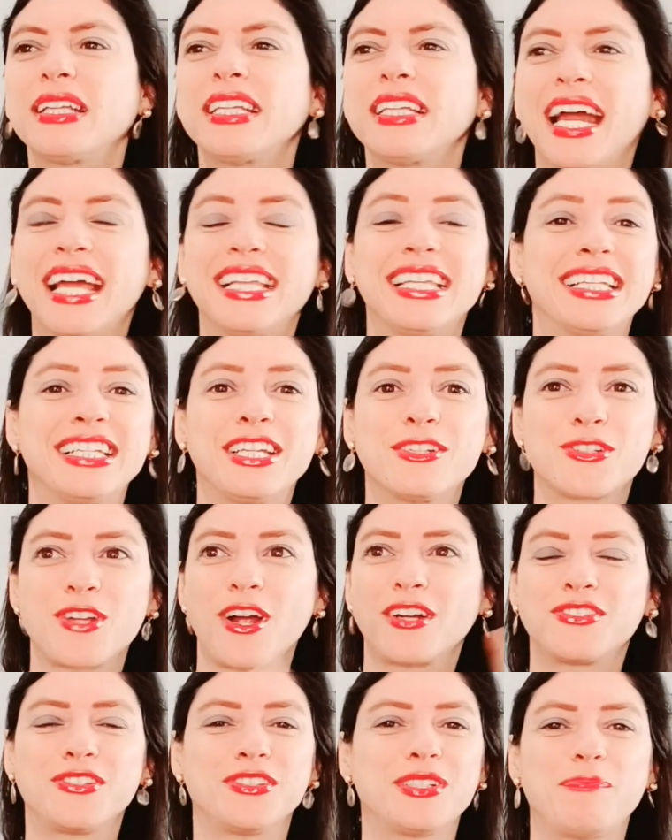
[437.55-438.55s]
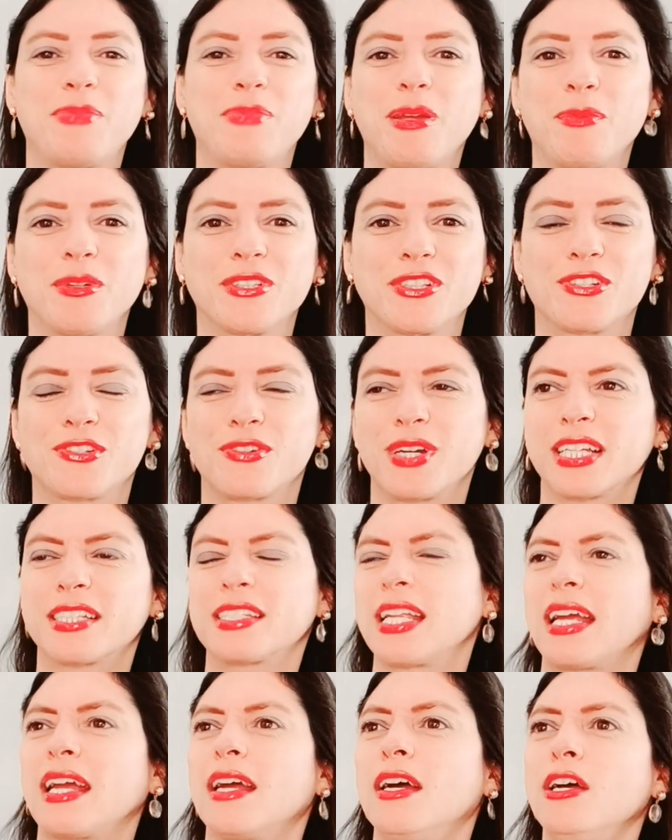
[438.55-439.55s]
And then he's talking to the people on the street, he's
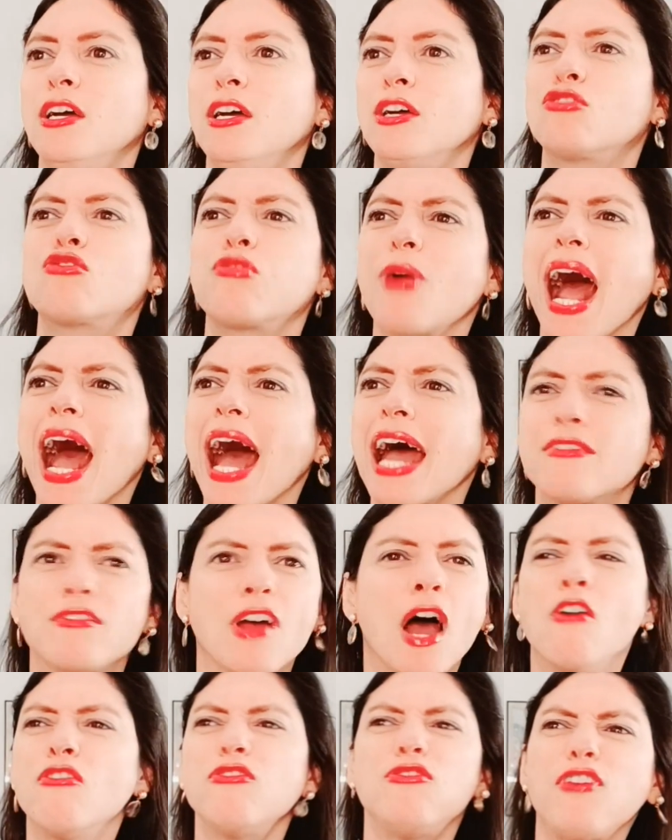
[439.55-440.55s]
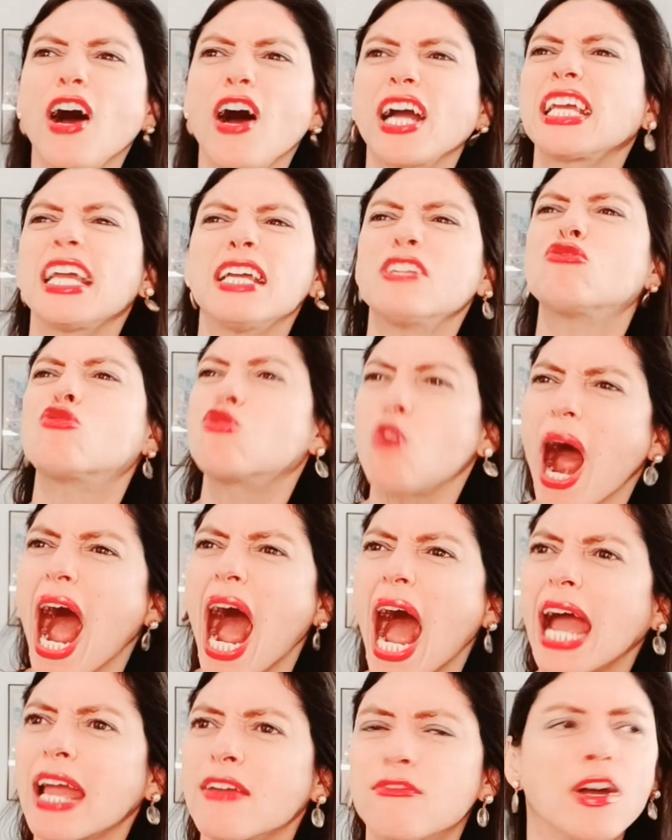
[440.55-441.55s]
like, drive, fucking
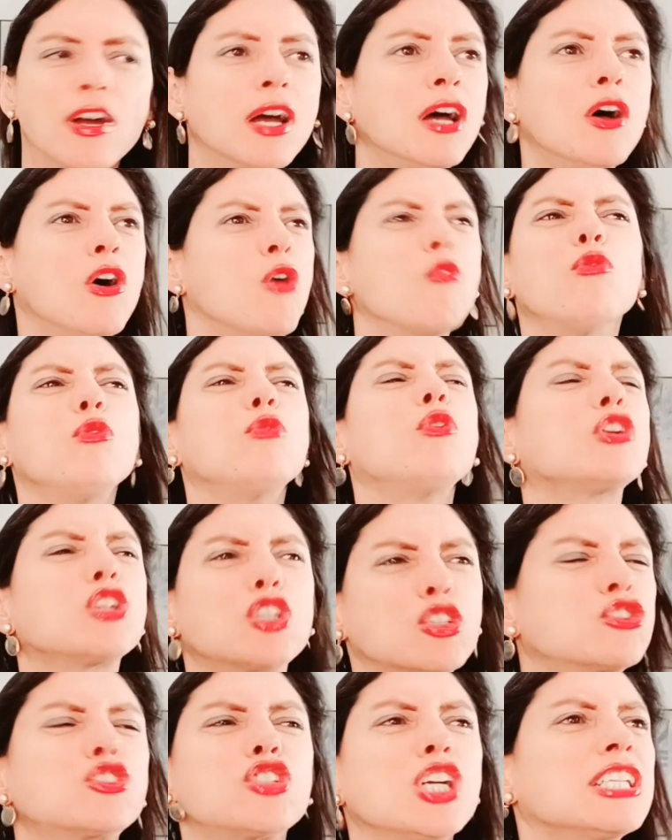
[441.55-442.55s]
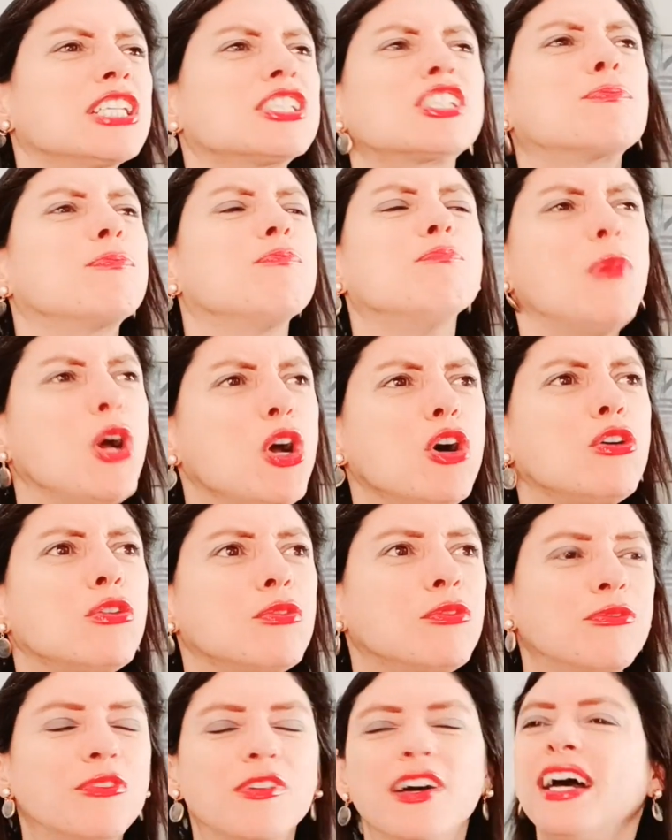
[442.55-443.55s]
drive, just
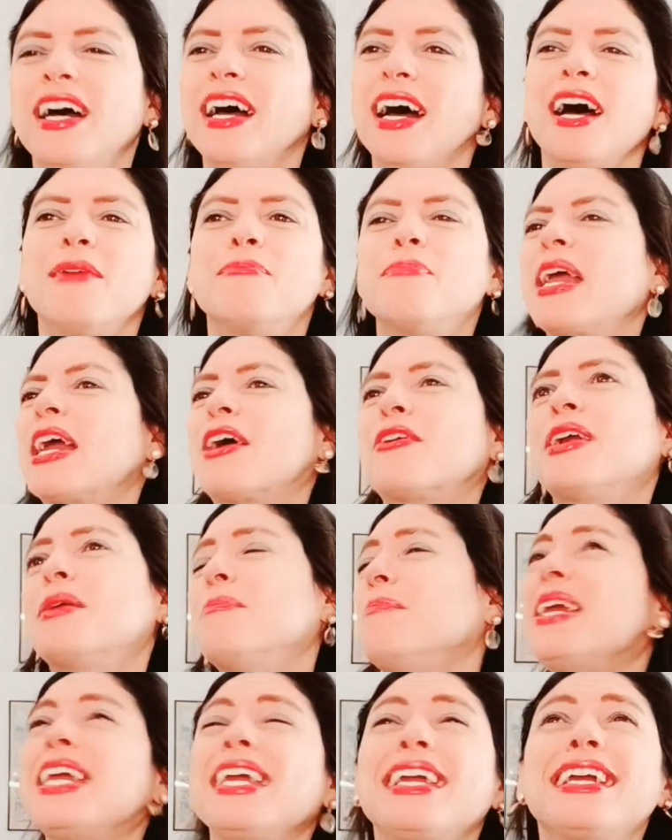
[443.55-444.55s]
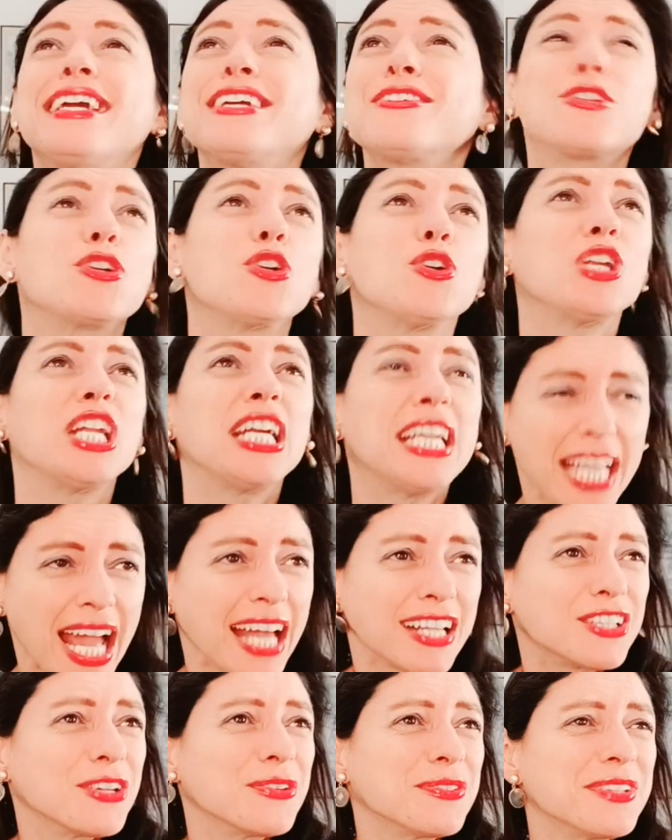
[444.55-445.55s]
move, marry me,
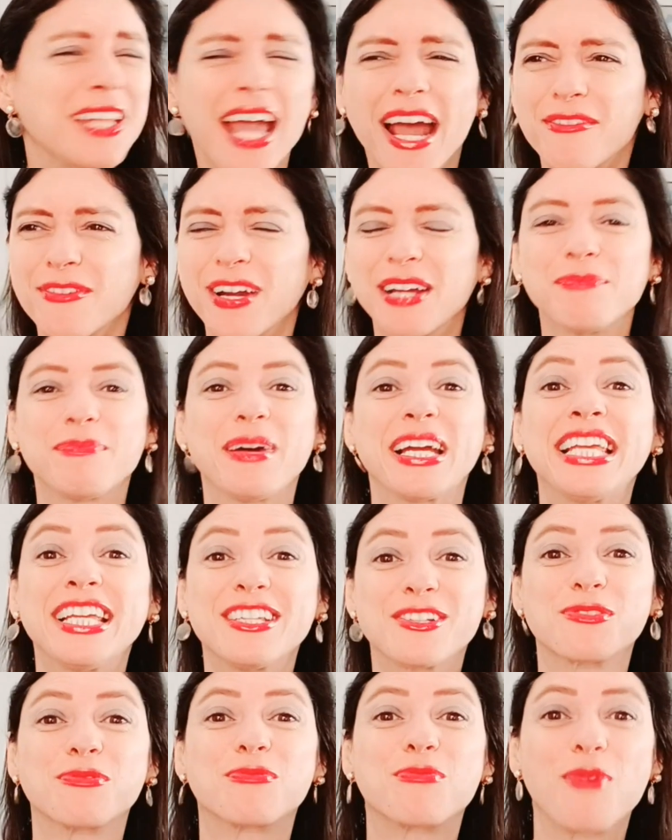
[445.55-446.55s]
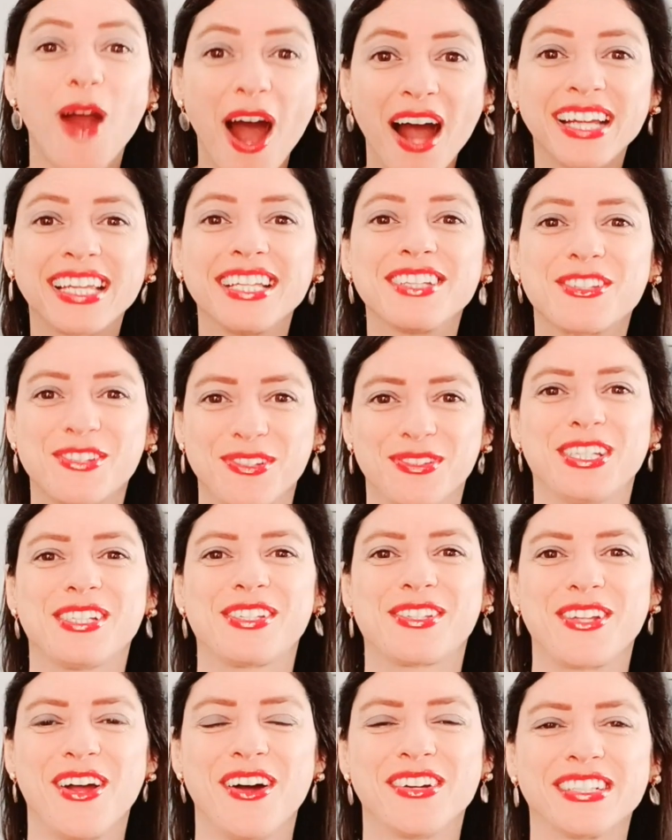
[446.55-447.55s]
Juliet, you never. But he's rocking to the
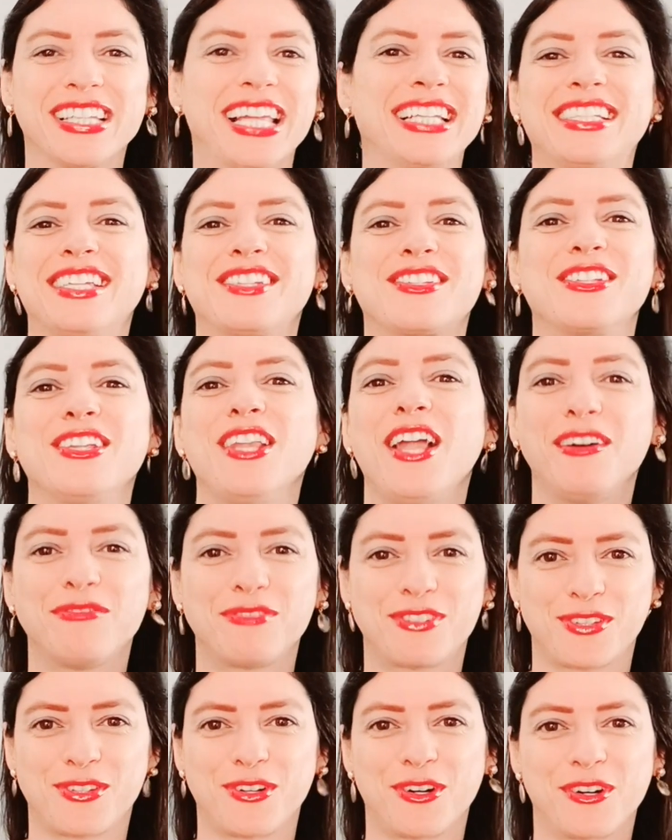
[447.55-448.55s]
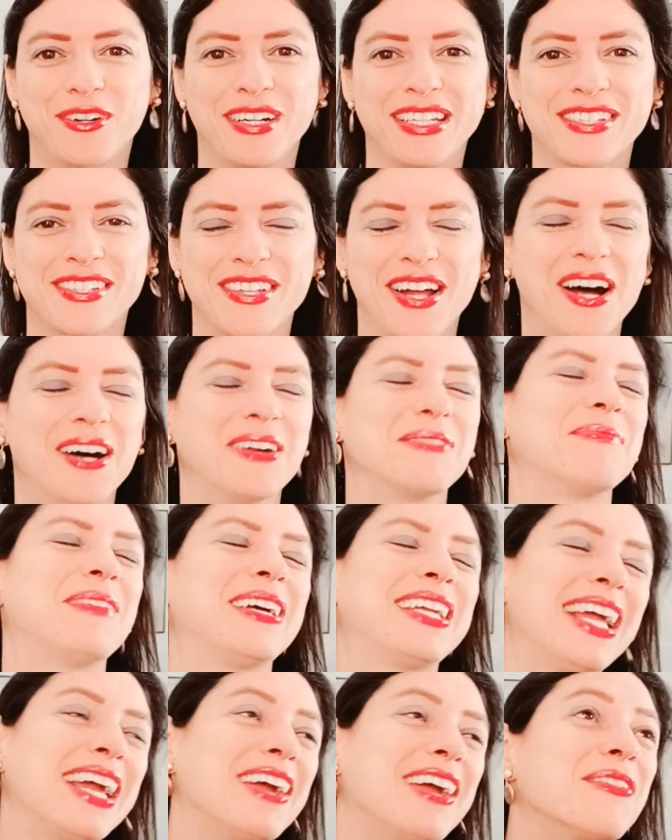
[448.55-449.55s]
song, like this love story song,
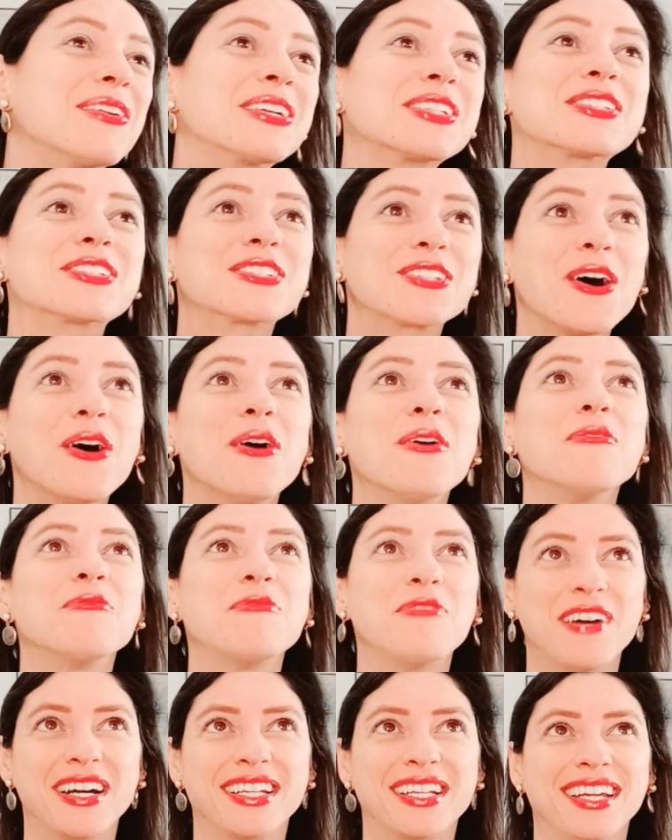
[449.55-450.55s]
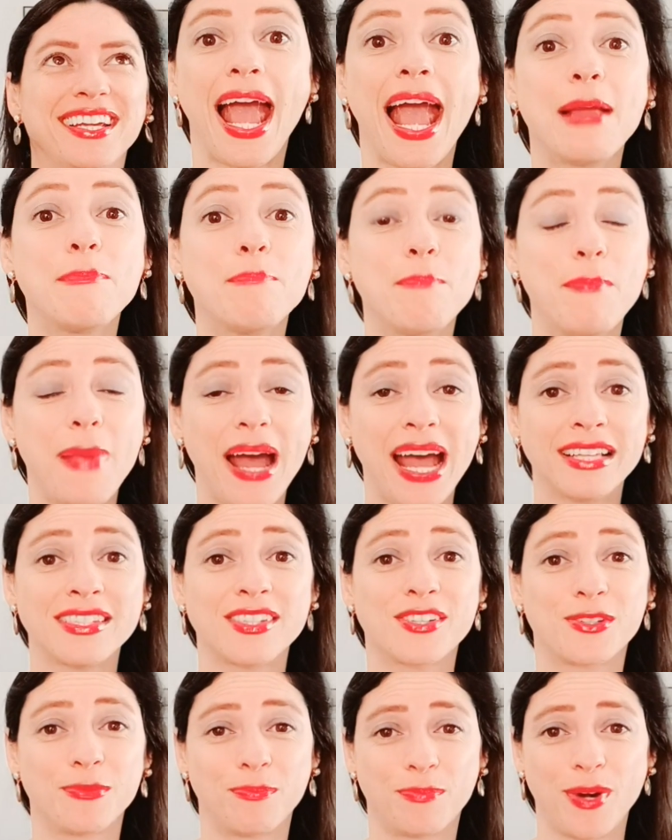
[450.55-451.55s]
but it was so funny. And
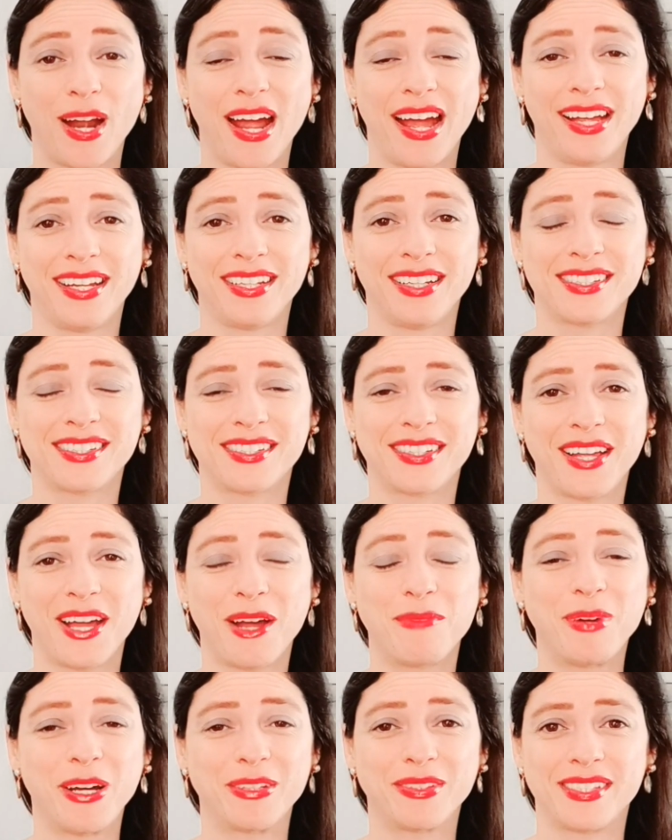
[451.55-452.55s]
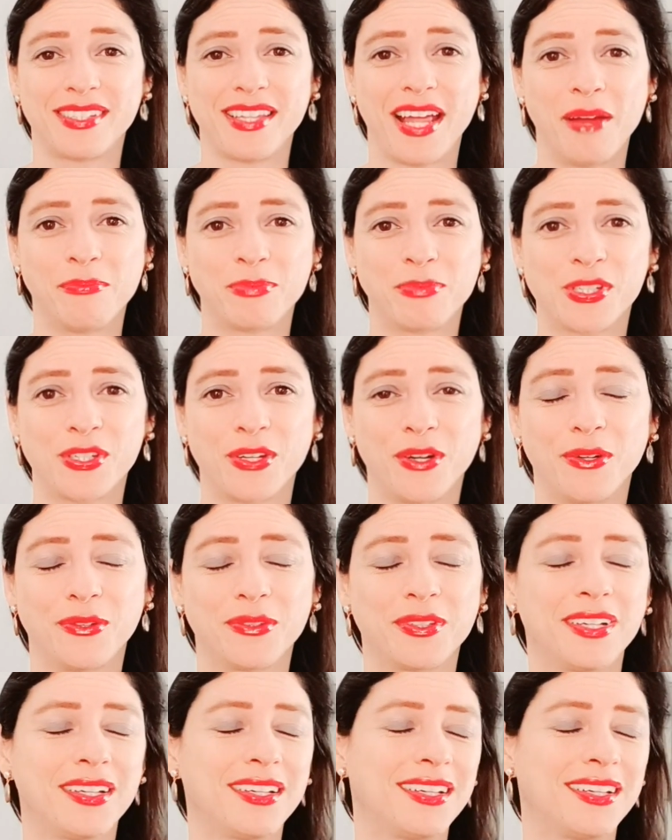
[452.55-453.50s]
best surprise about this episode,